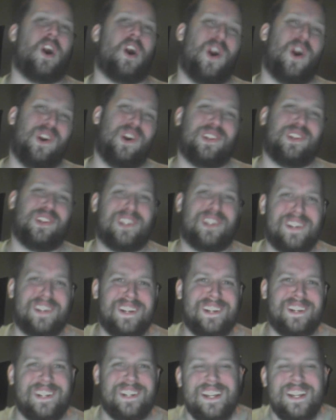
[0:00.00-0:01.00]

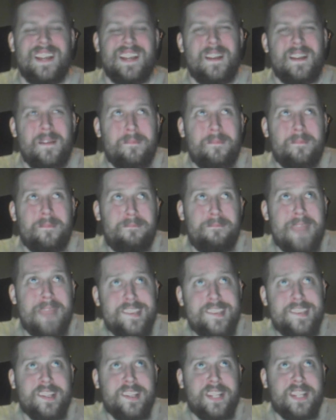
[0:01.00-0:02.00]
taller.
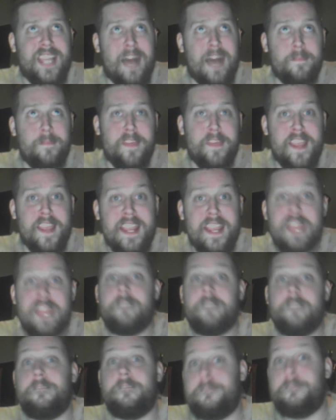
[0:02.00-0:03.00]
Basically, I'm
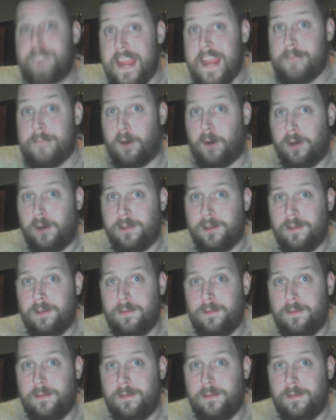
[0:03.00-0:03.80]
thinking Fable.